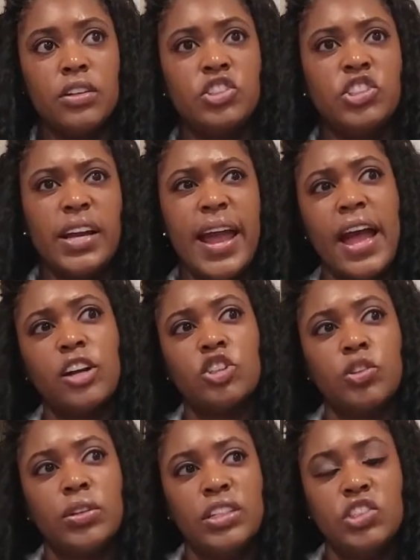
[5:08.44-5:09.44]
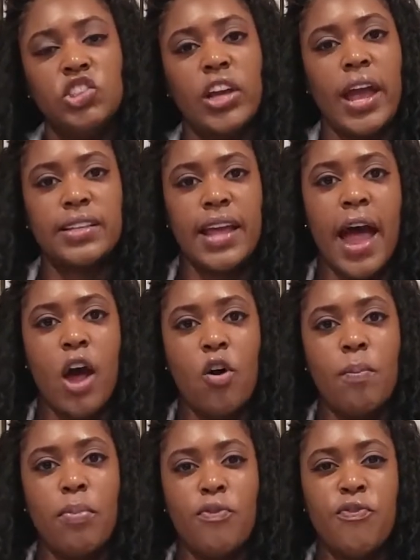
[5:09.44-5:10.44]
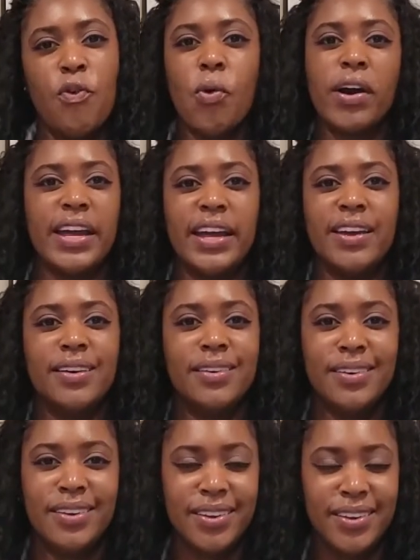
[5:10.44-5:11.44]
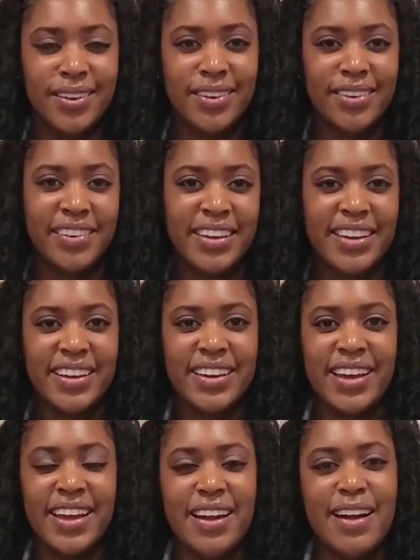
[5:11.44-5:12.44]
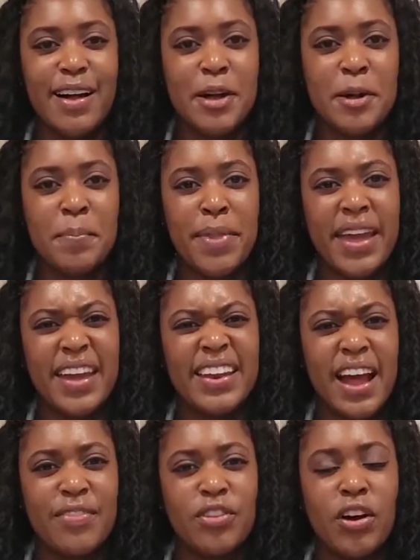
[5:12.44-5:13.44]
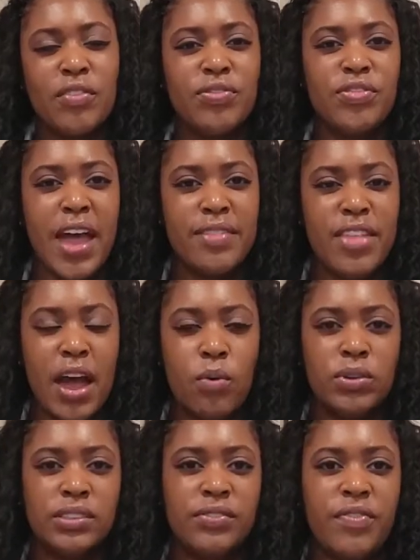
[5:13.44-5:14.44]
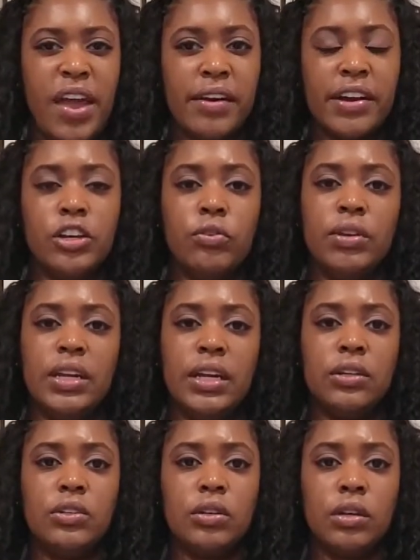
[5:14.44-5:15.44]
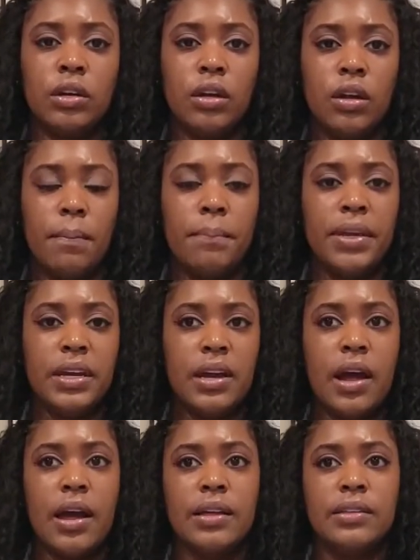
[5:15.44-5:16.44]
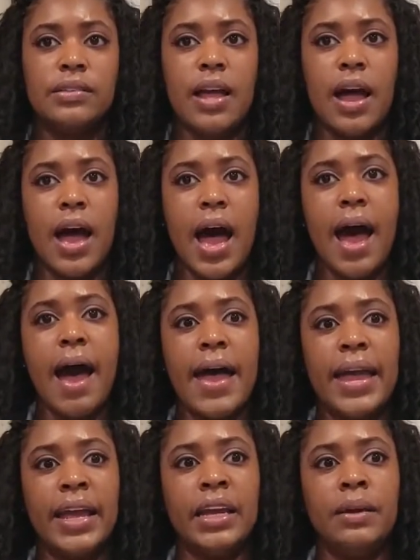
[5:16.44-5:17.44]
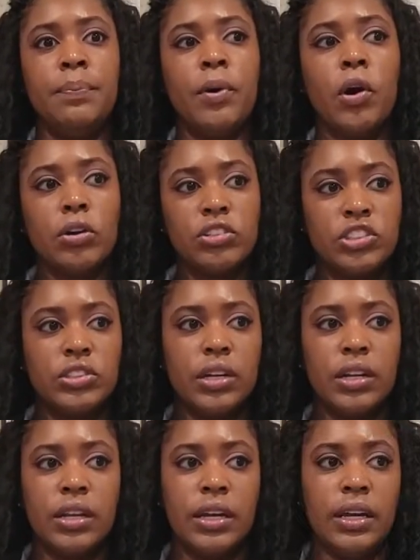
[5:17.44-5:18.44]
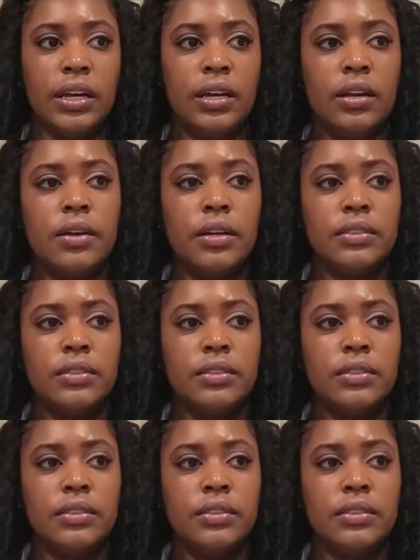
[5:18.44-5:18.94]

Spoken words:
she actually checked out beforehand. And I thought that that was very unique because I personally